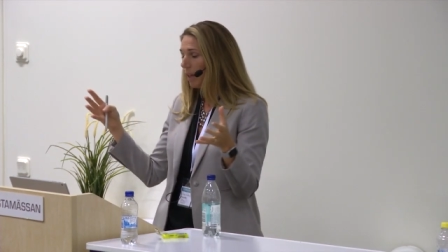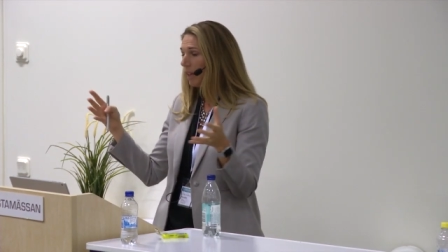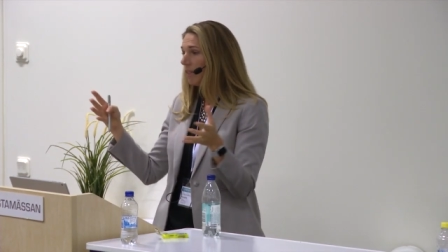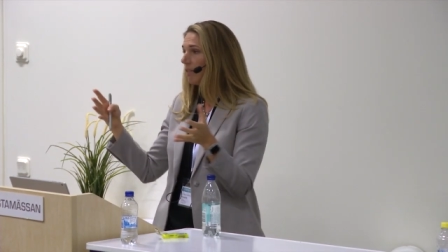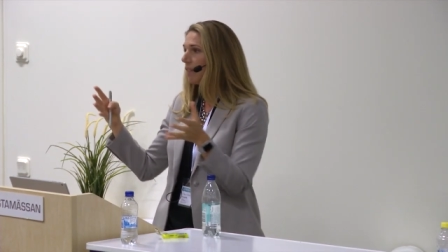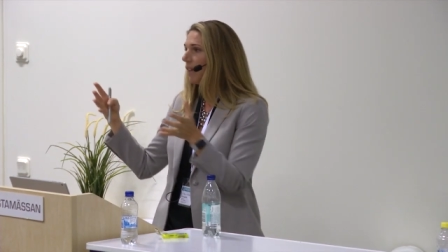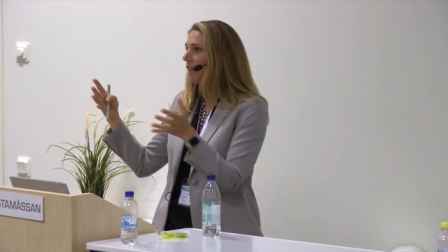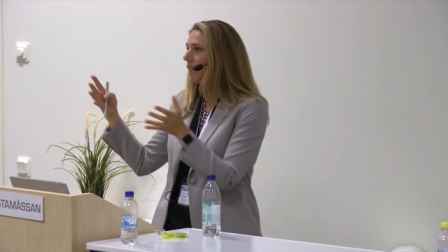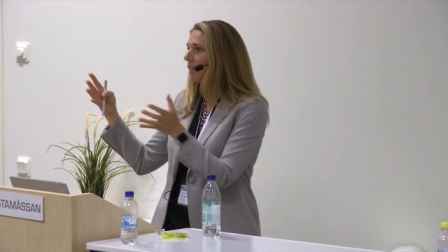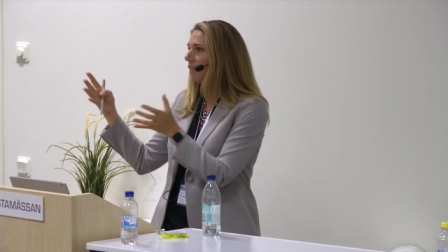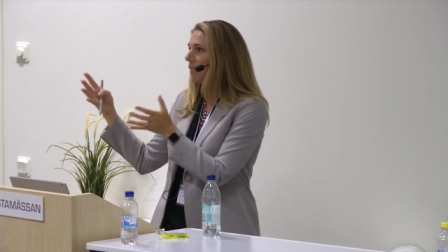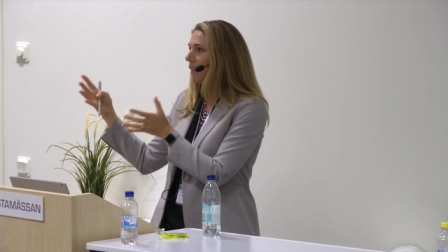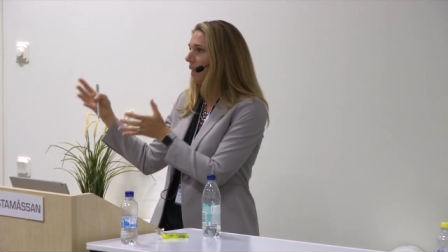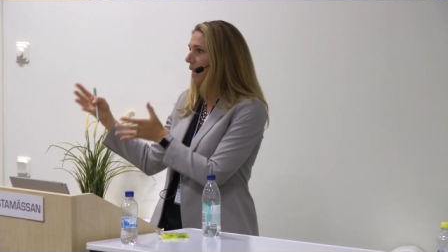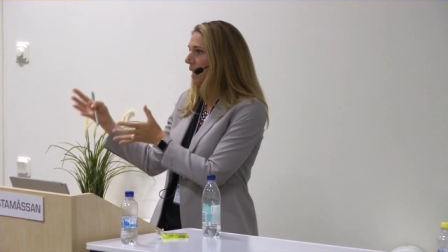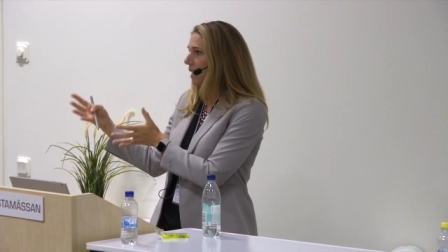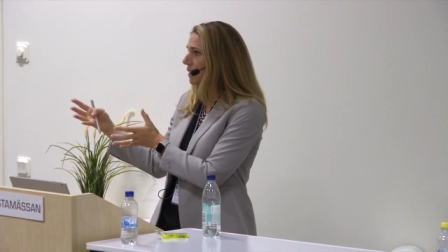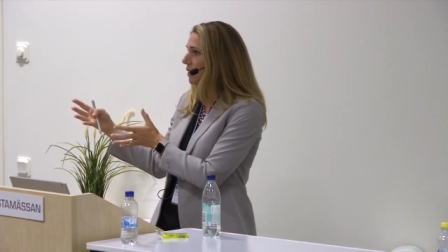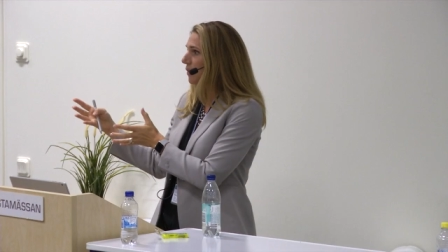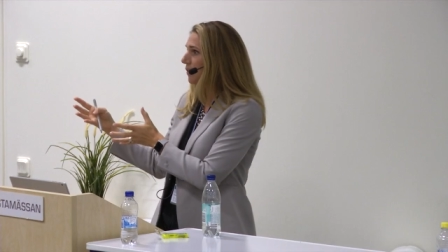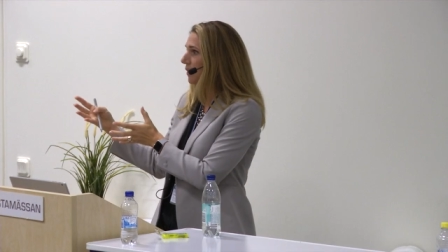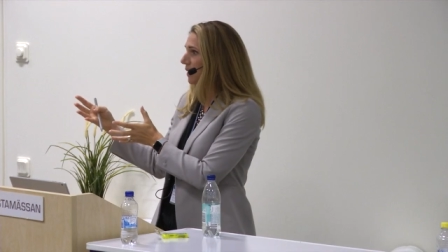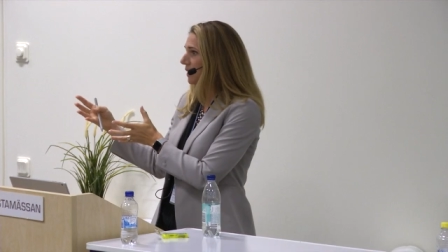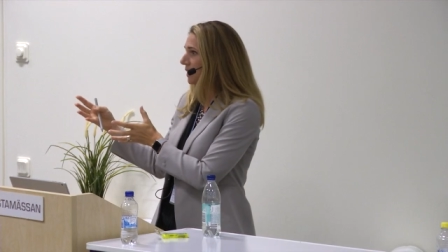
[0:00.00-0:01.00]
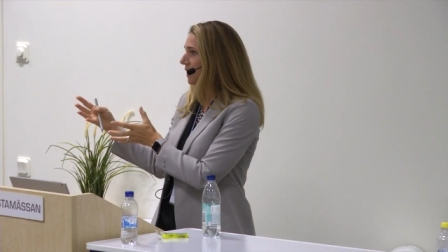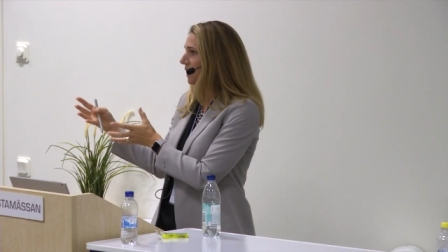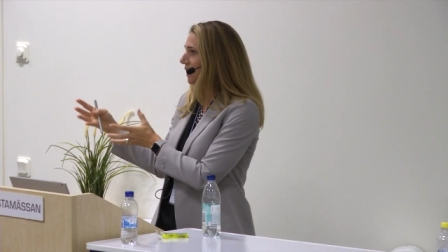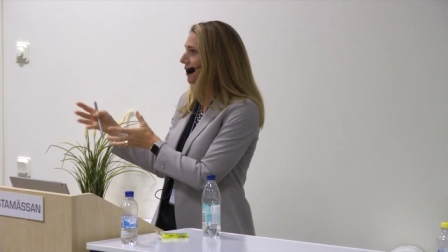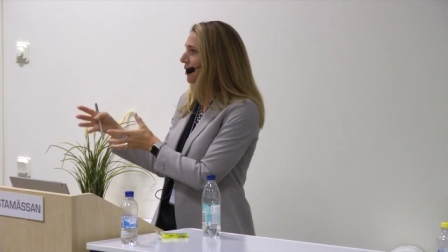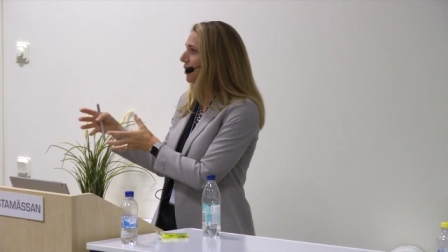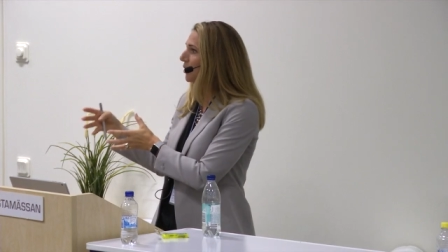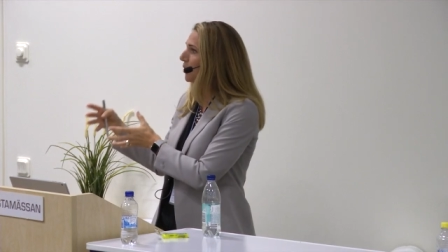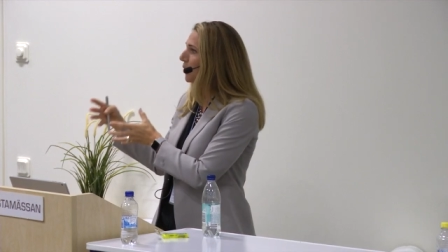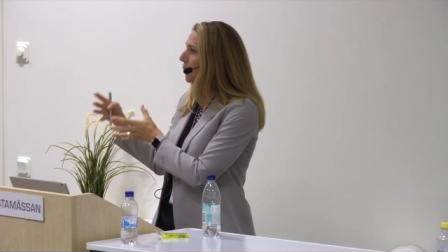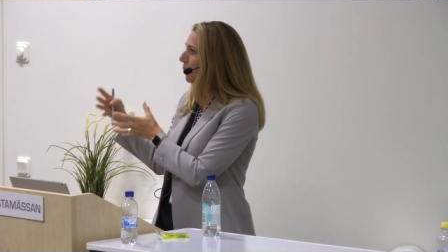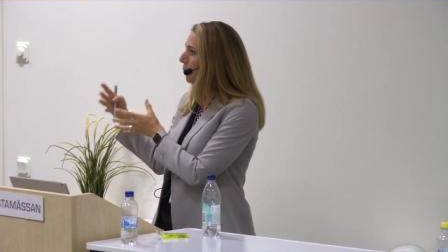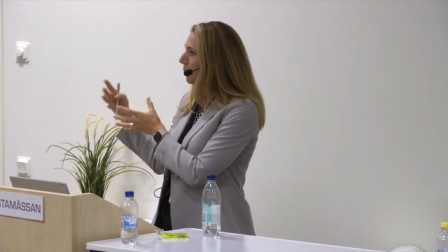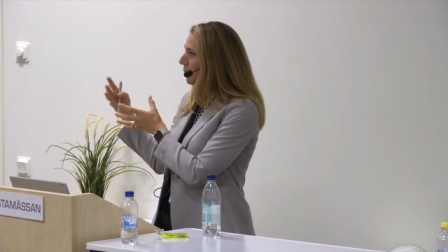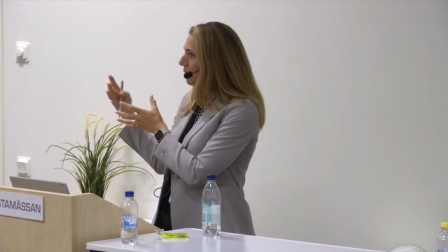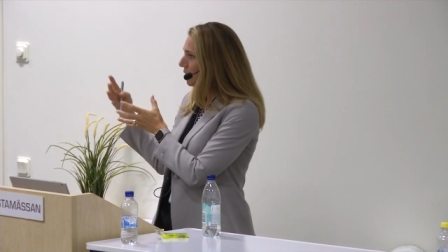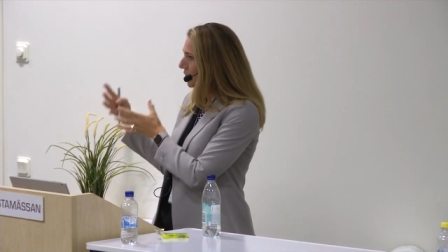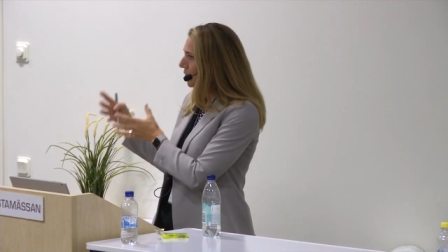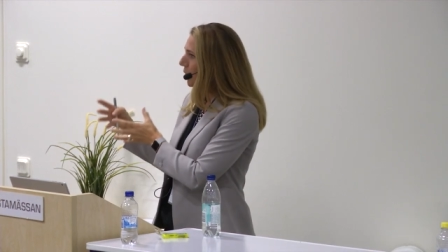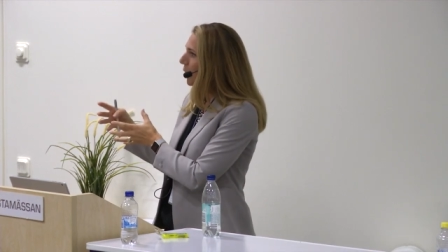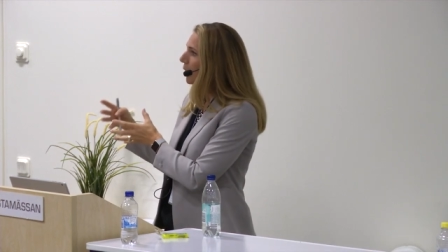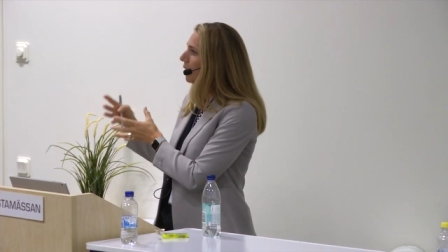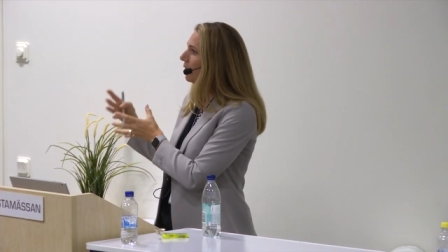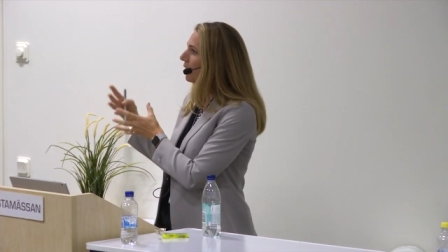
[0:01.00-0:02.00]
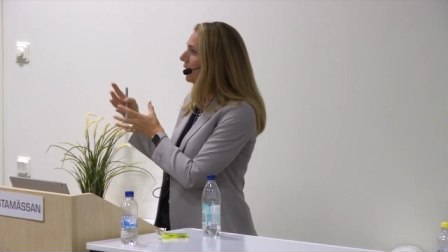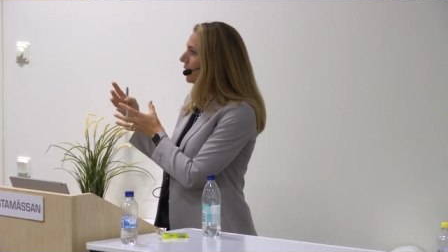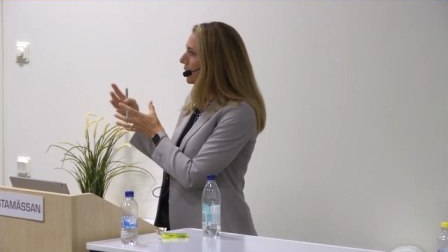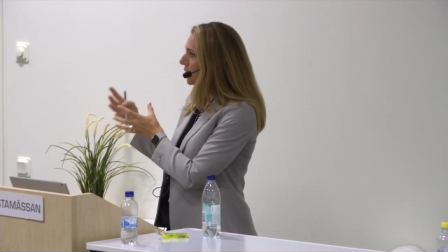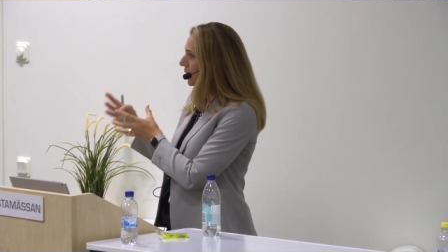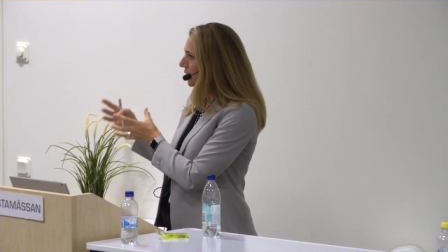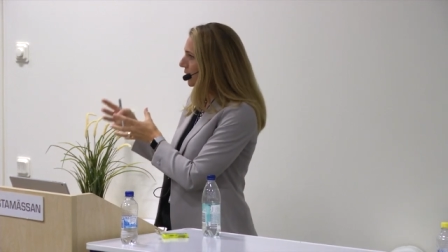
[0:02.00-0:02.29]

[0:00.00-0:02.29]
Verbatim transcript: At, at the end of the day, you know, we've solved the